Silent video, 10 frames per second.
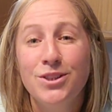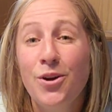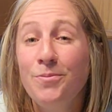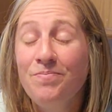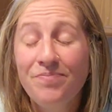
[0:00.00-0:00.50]

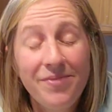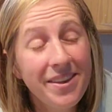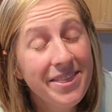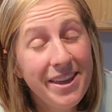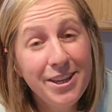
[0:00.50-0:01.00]
So
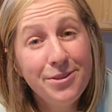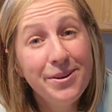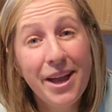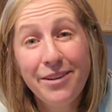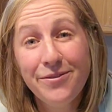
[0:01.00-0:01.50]
thank
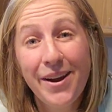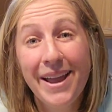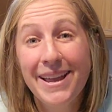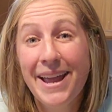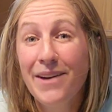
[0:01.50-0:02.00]
you again for
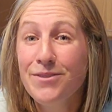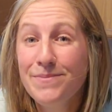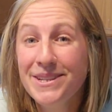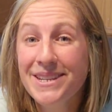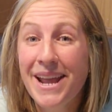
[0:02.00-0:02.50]
hanging out
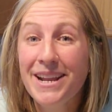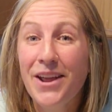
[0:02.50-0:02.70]
with me today,